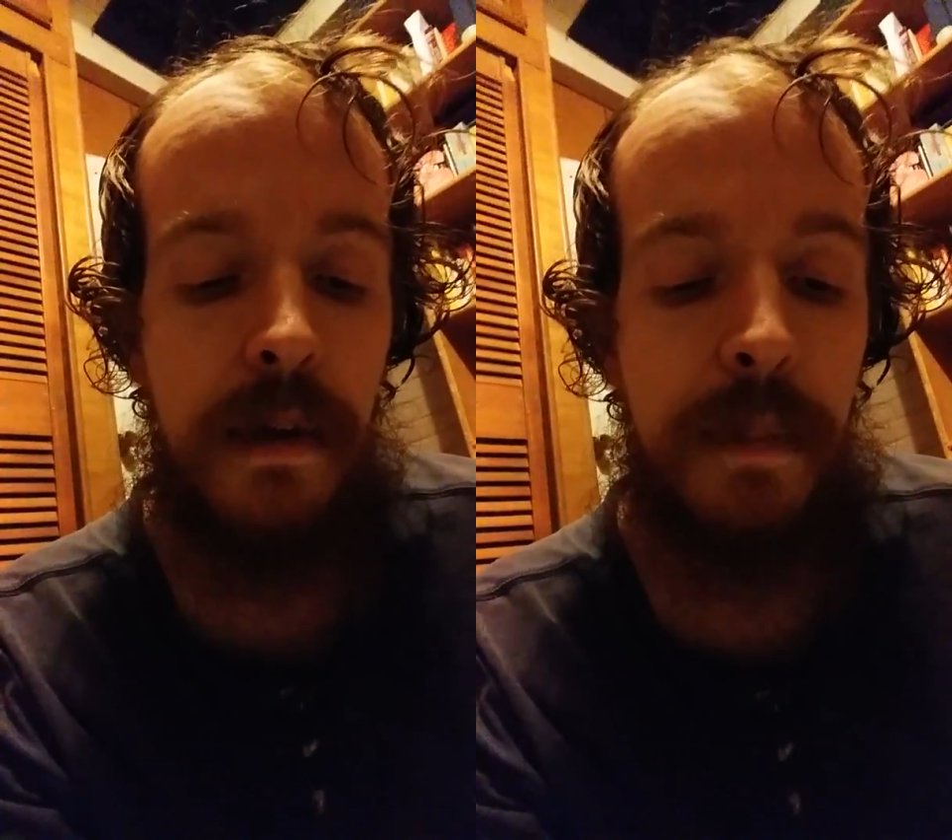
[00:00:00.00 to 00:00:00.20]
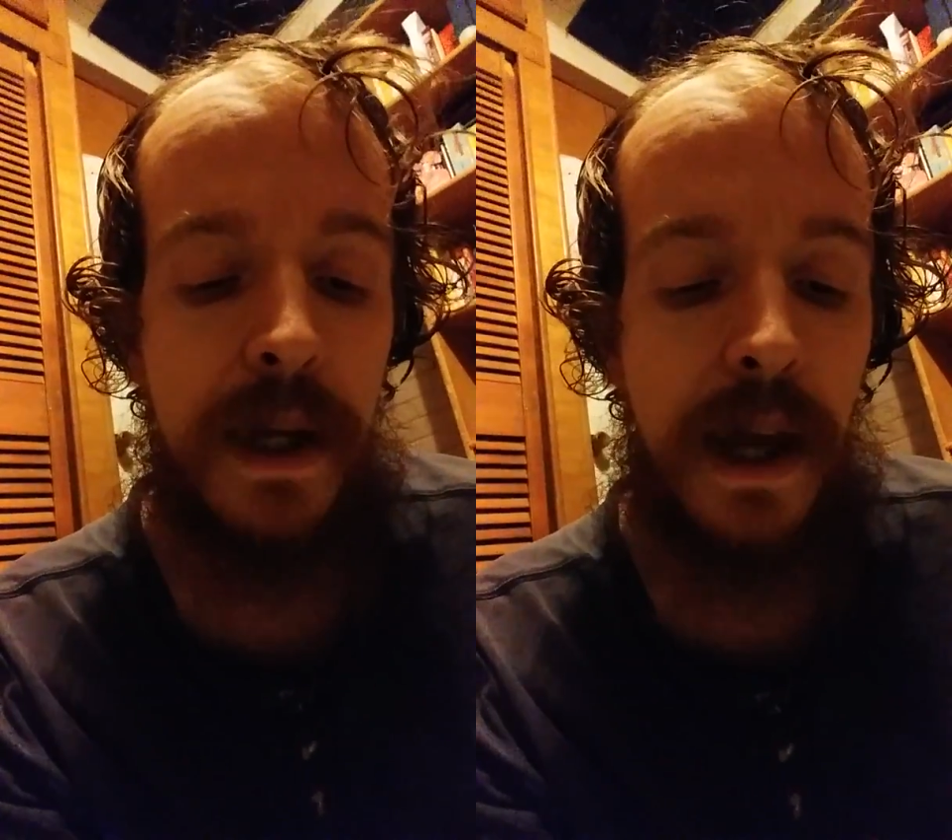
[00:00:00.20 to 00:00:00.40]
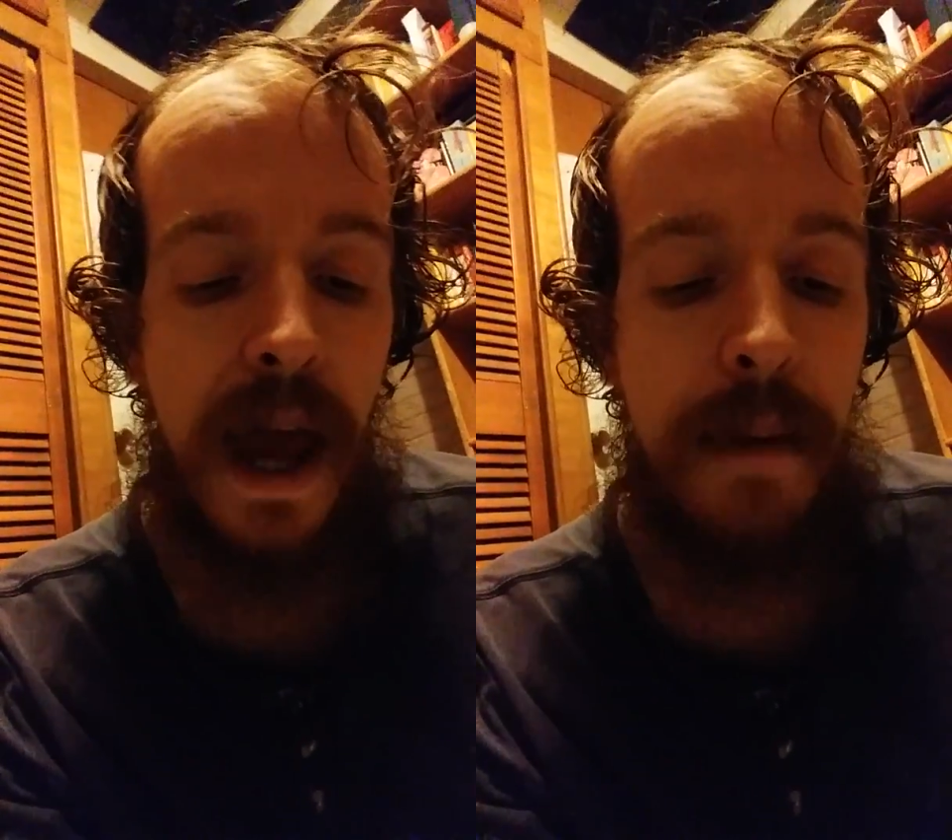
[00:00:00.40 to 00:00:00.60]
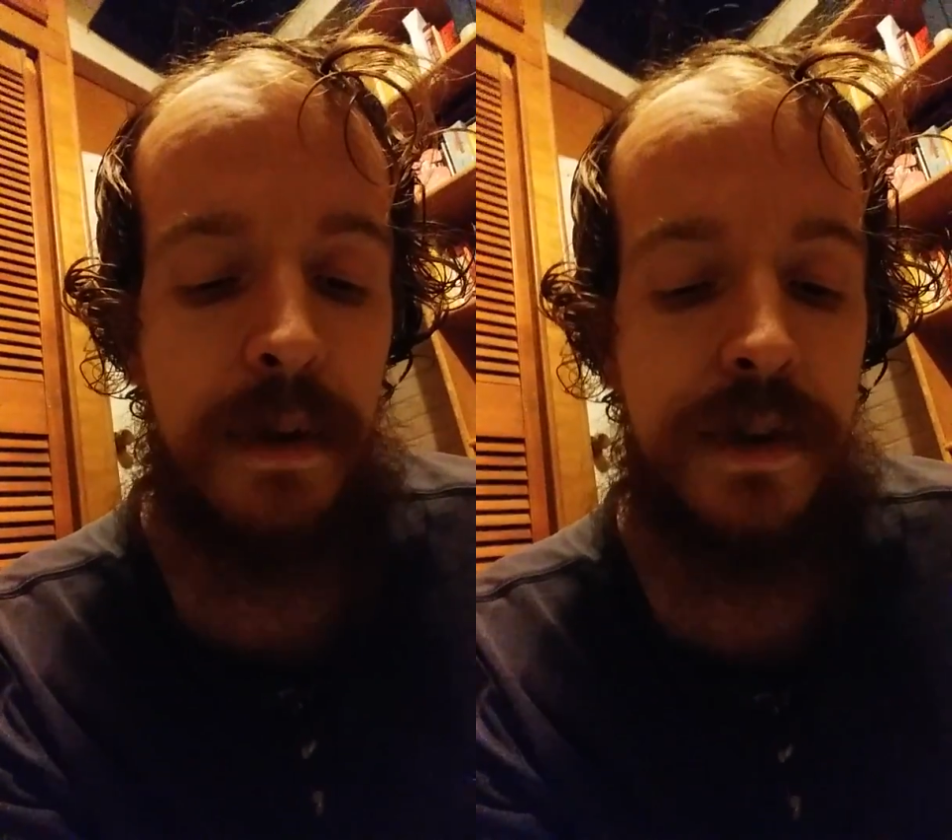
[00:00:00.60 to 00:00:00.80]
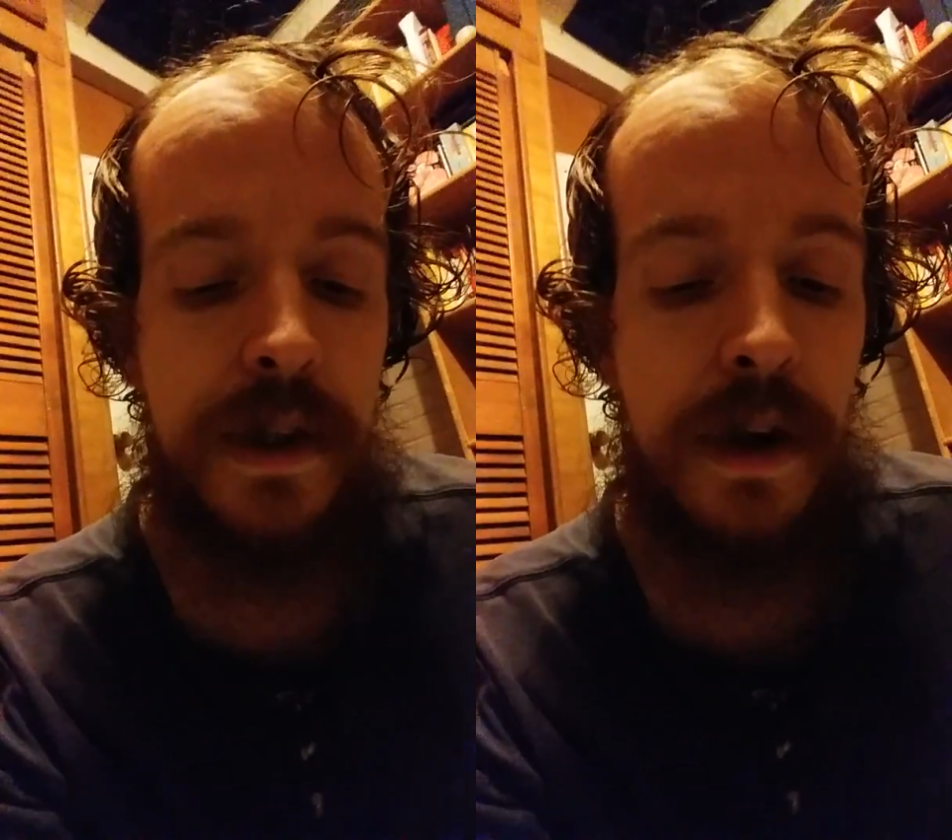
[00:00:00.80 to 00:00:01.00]
being
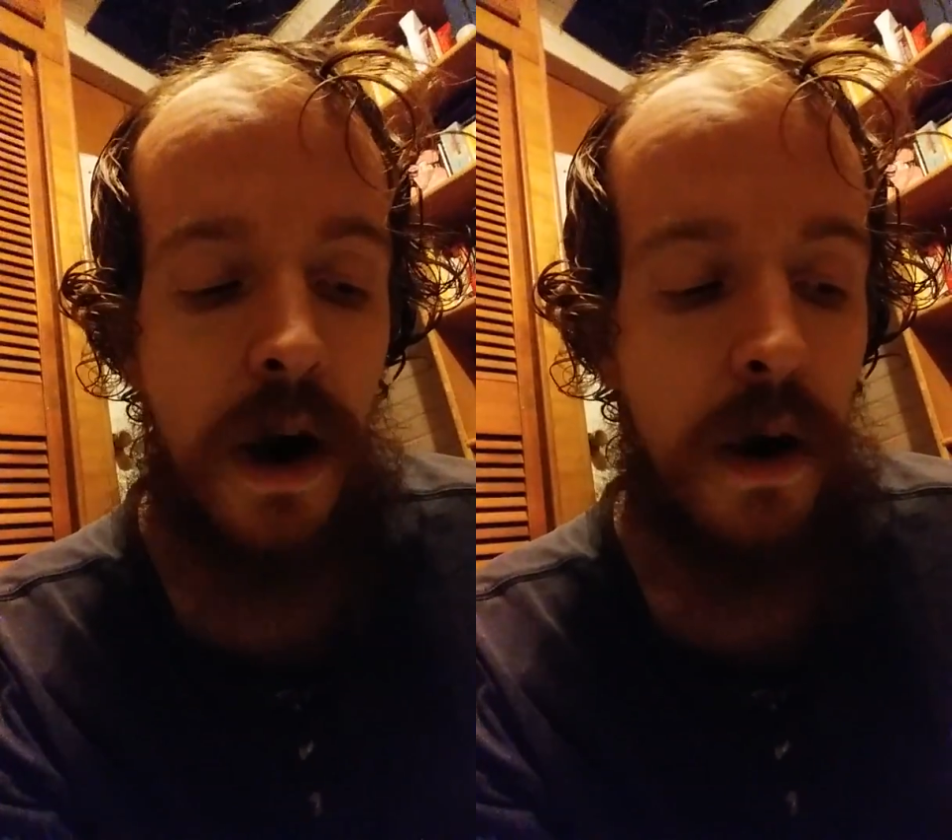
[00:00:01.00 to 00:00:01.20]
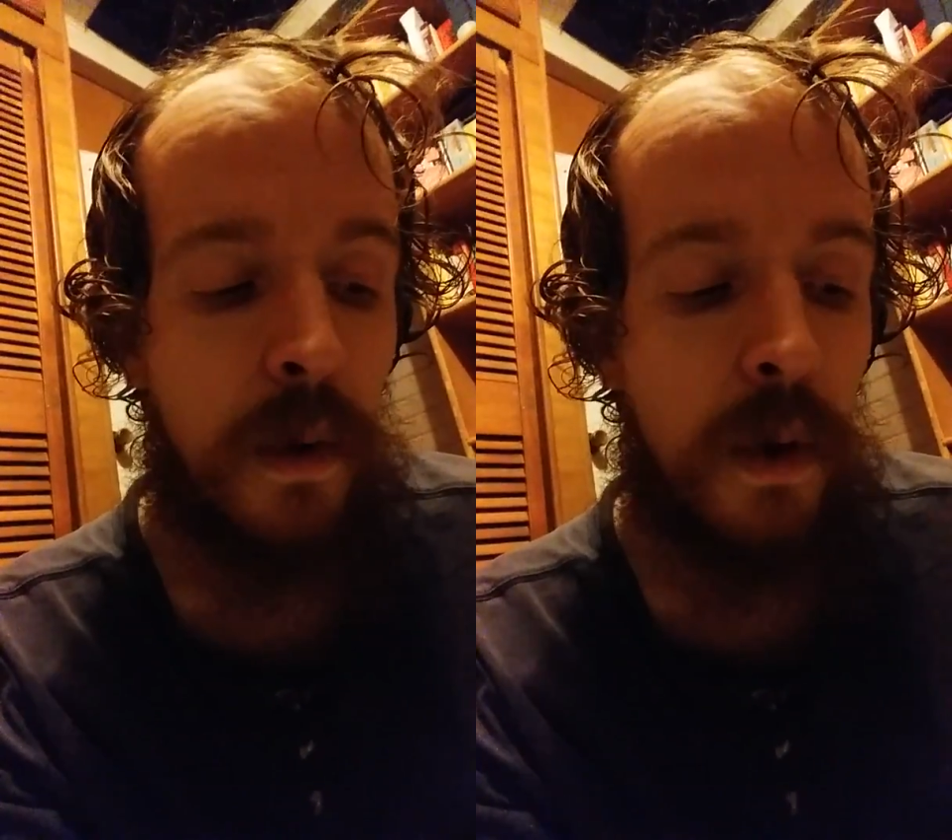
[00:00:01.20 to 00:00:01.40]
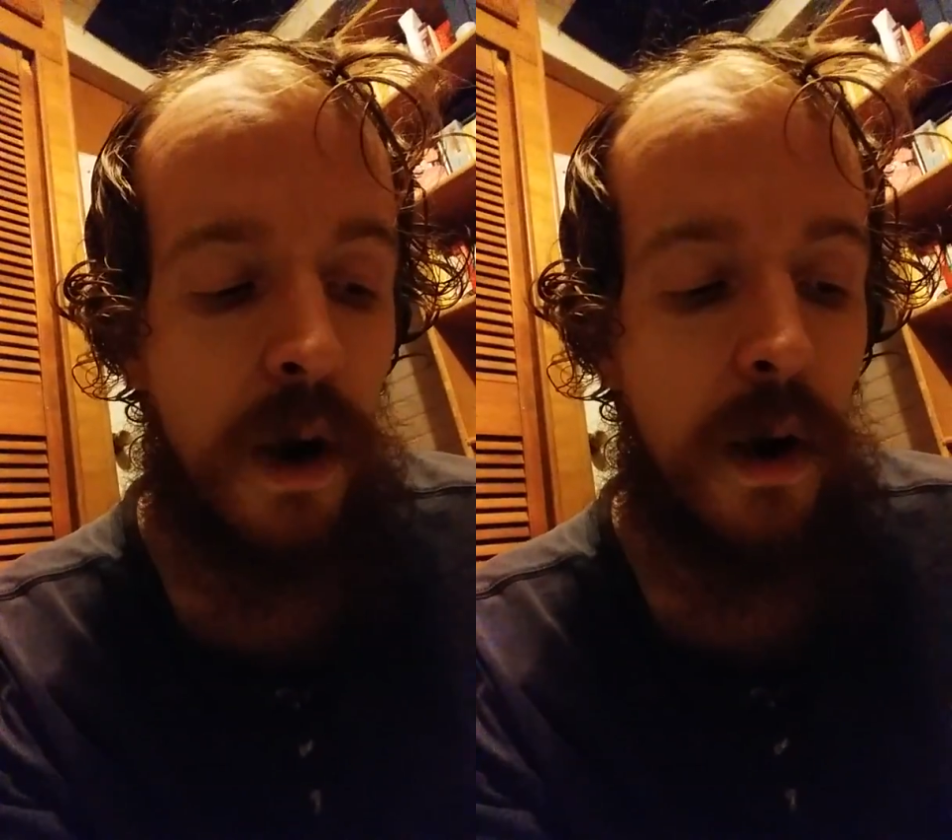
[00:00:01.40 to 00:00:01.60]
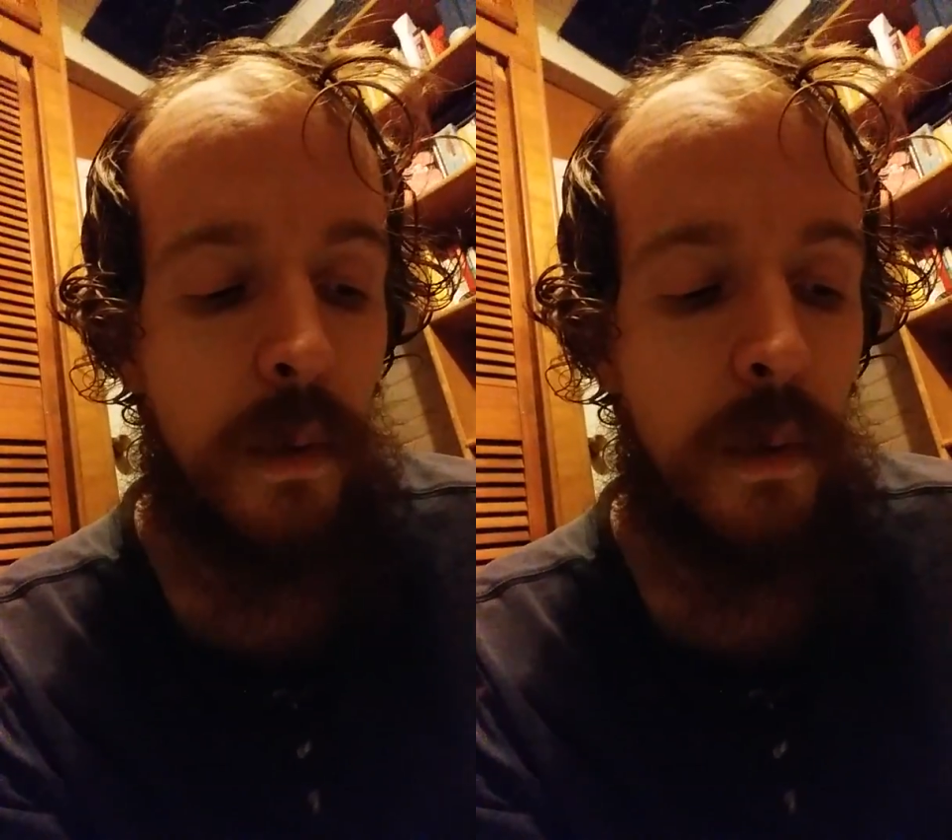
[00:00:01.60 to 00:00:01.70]
able to know